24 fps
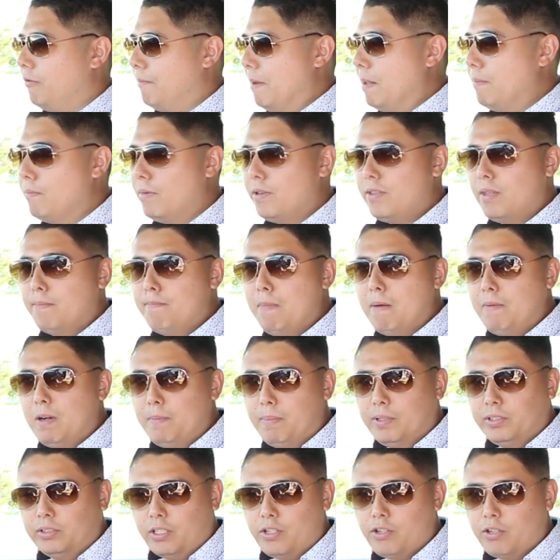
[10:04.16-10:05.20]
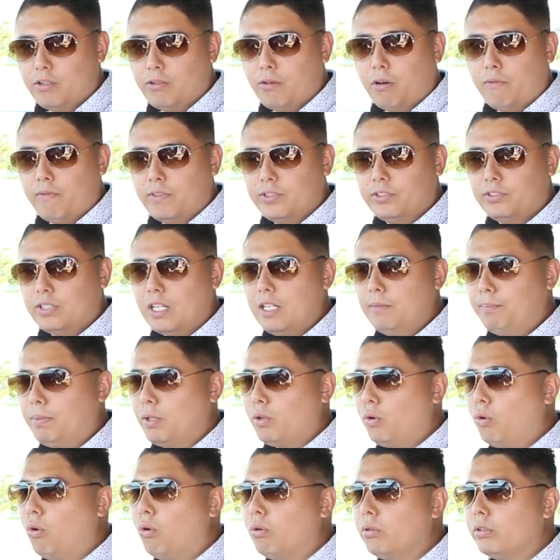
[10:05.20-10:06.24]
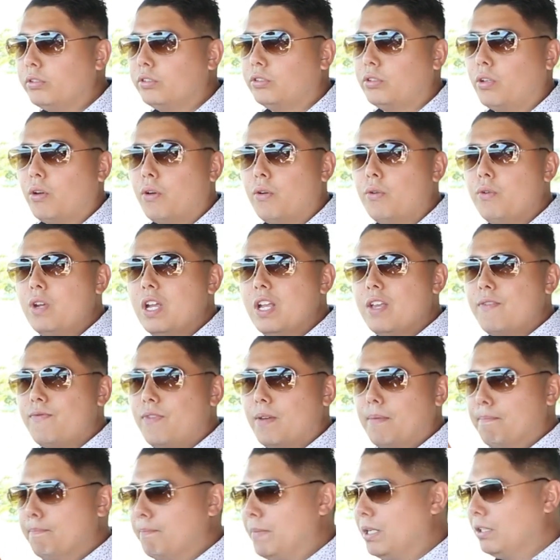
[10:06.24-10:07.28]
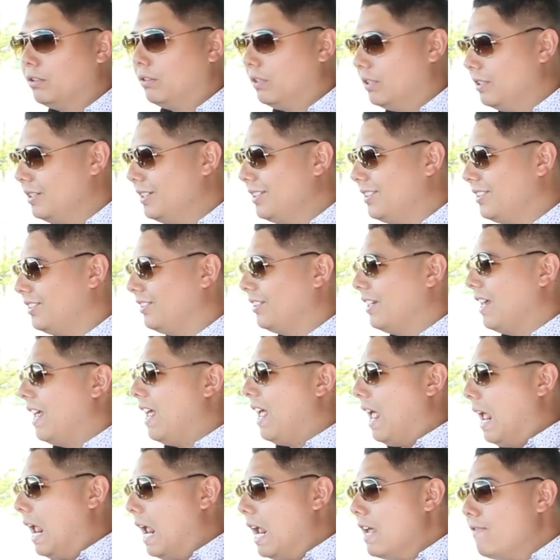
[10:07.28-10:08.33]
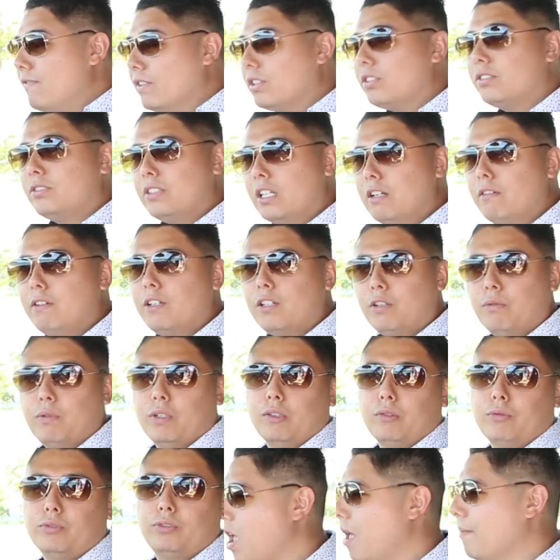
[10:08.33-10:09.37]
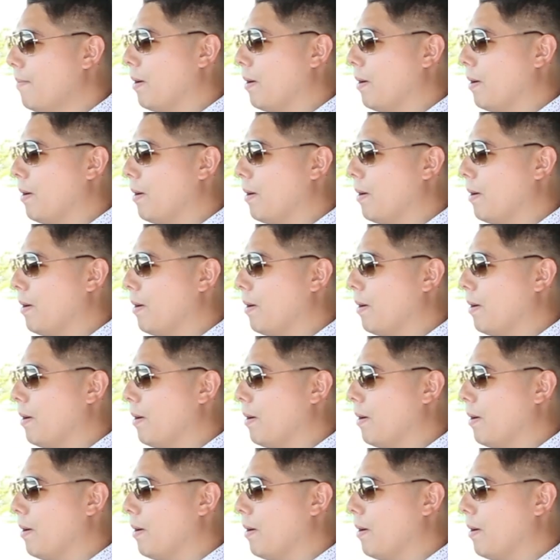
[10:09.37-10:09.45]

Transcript: remember the memory position of the seat, but also the mirrors and the steering wheel.